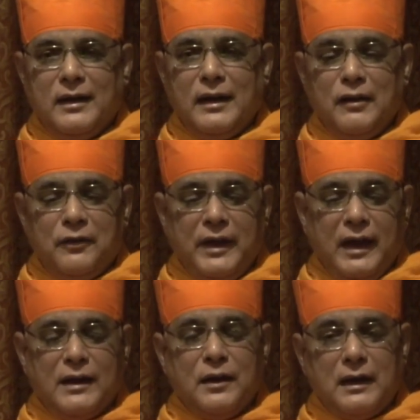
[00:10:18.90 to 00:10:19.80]
If he
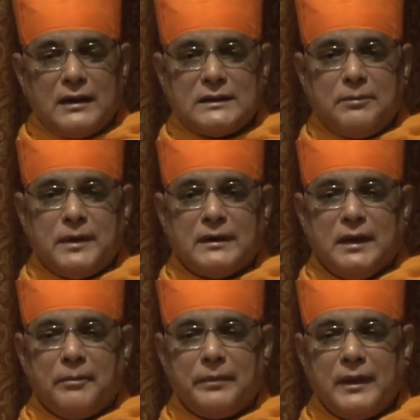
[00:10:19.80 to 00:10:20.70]
had not accepted
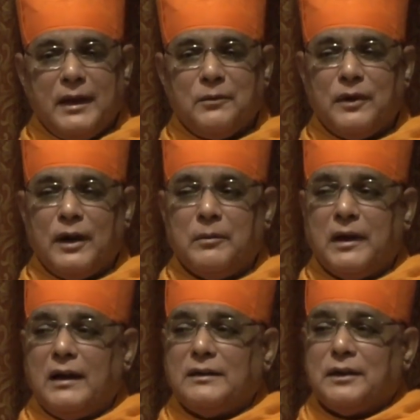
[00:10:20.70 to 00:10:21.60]
them, it would not be a
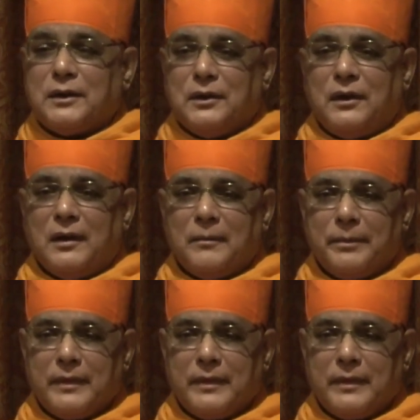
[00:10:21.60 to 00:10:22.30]
religion at all.